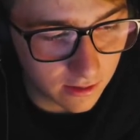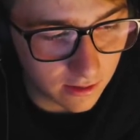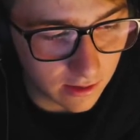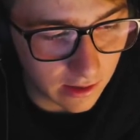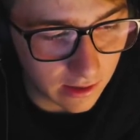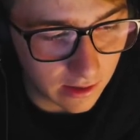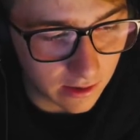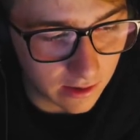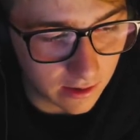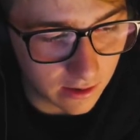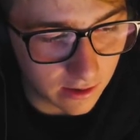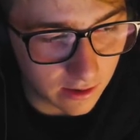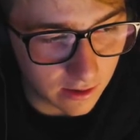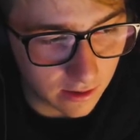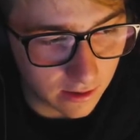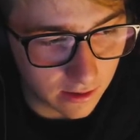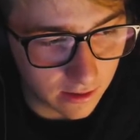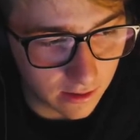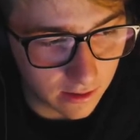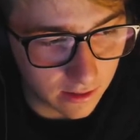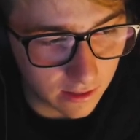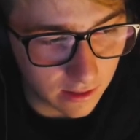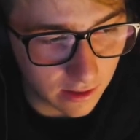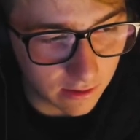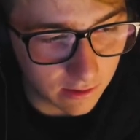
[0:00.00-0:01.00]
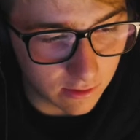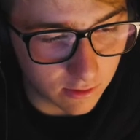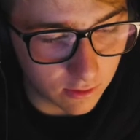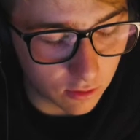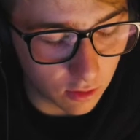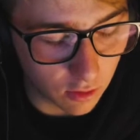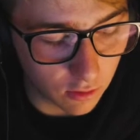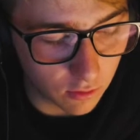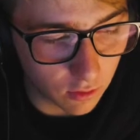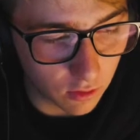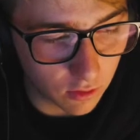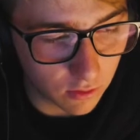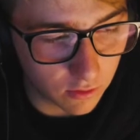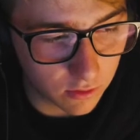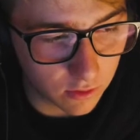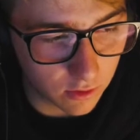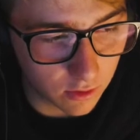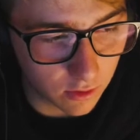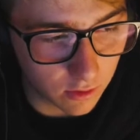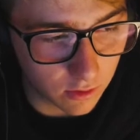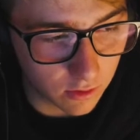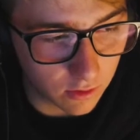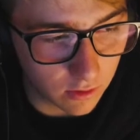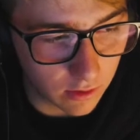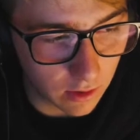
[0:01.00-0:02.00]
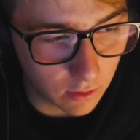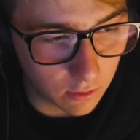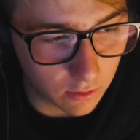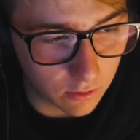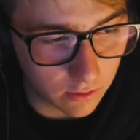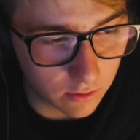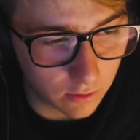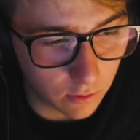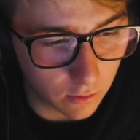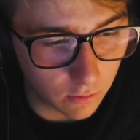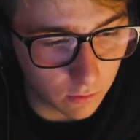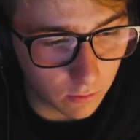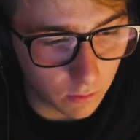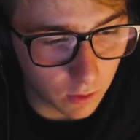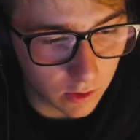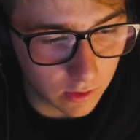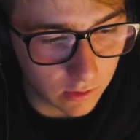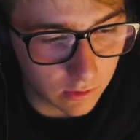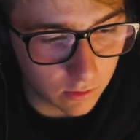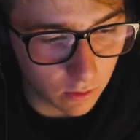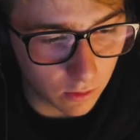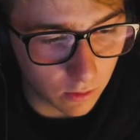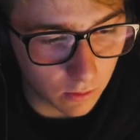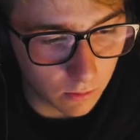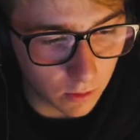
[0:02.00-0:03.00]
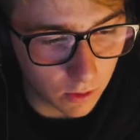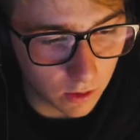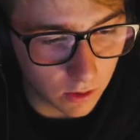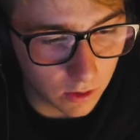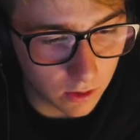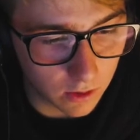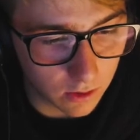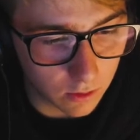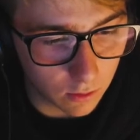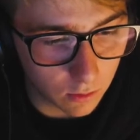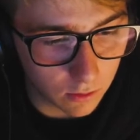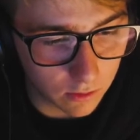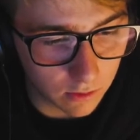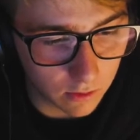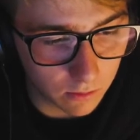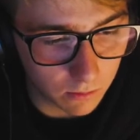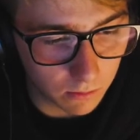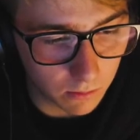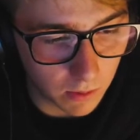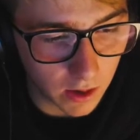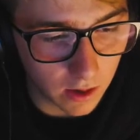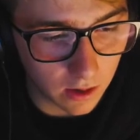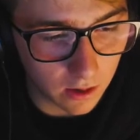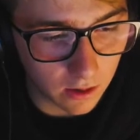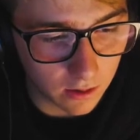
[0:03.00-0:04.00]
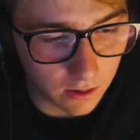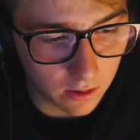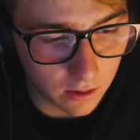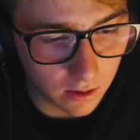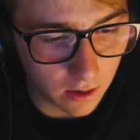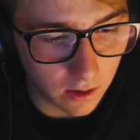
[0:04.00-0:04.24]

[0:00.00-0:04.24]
and they just drove off. So that was sort of my story. But yours is better.